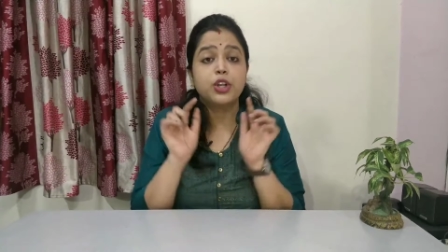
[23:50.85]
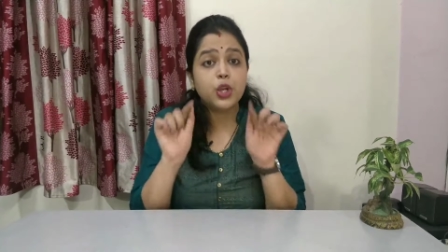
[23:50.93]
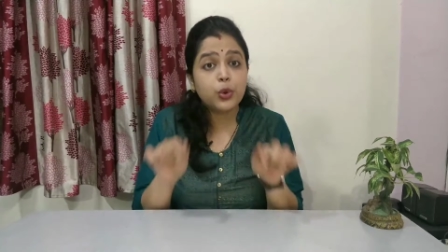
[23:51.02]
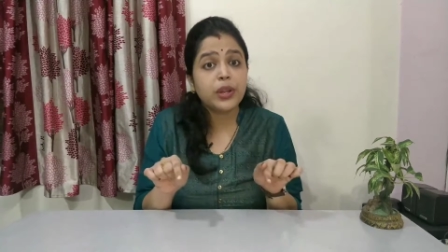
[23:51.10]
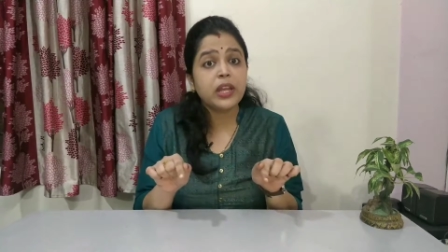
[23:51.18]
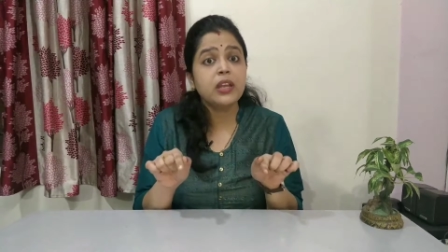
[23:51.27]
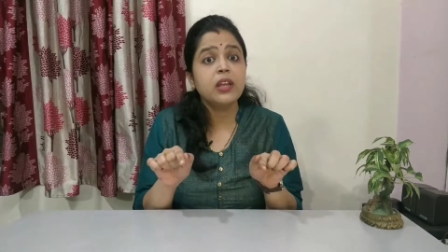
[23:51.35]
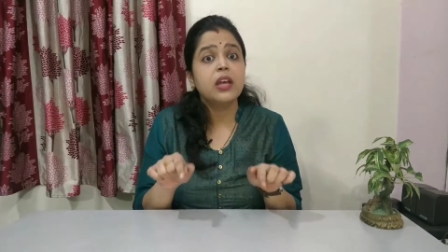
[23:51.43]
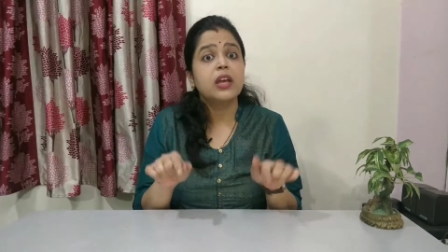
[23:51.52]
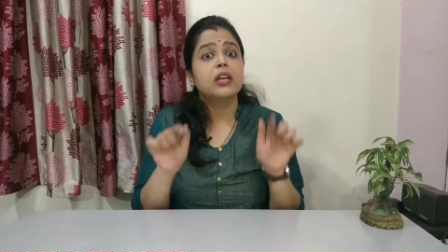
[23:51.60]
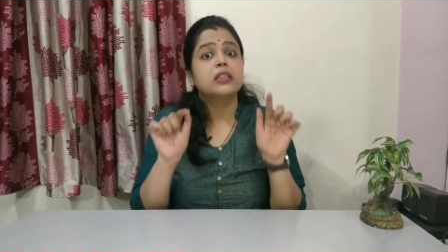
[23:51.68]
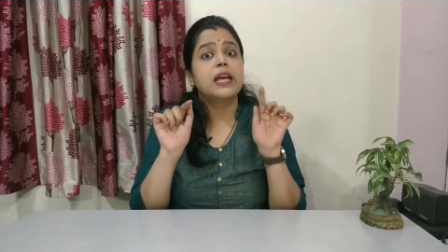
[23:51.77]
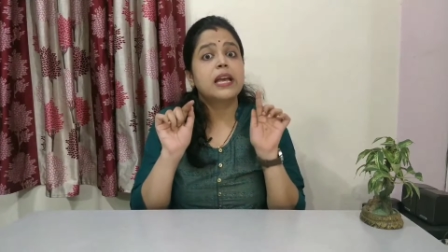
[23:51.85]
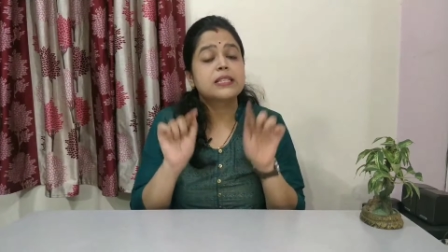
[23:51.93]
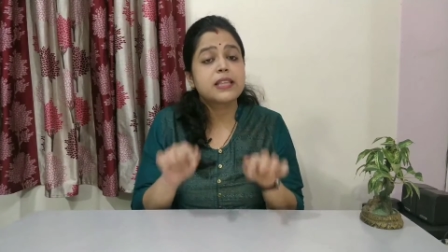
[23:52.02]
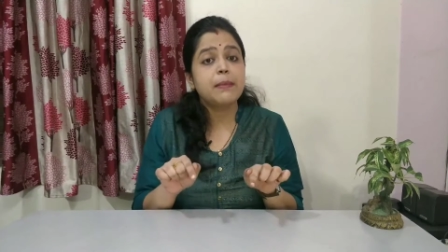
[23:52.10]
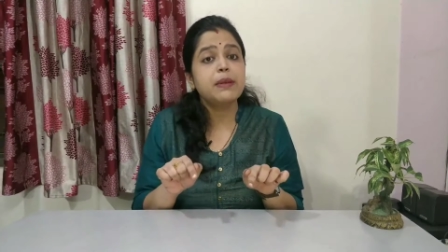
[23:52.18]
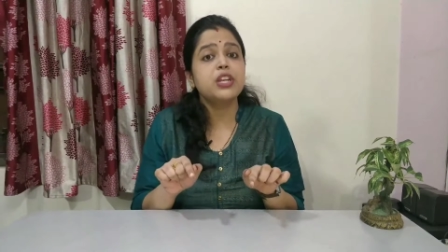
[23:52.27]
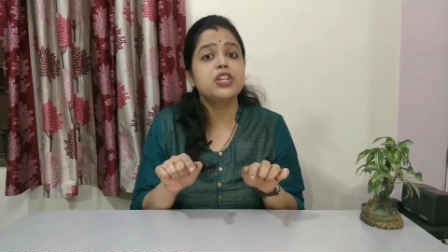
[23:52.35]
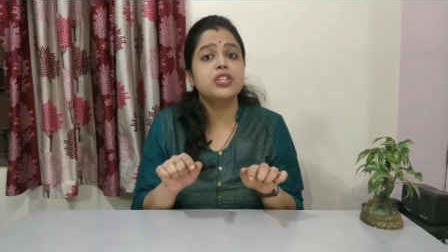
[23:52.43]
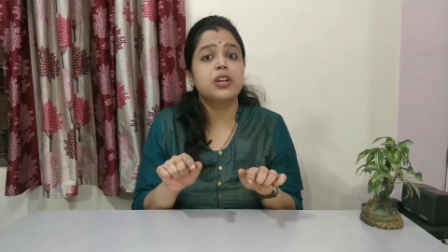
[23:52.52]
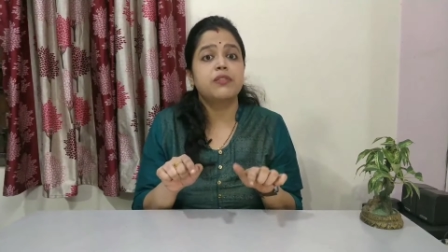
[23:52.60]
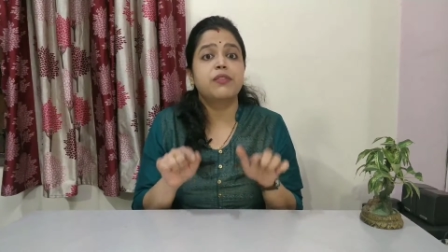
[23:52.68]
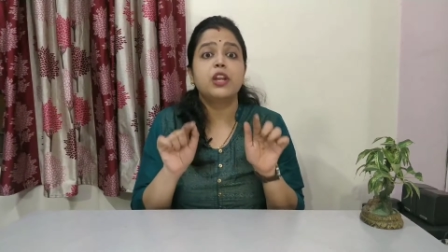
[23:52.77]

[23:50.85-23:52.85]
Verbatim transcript: during the examination.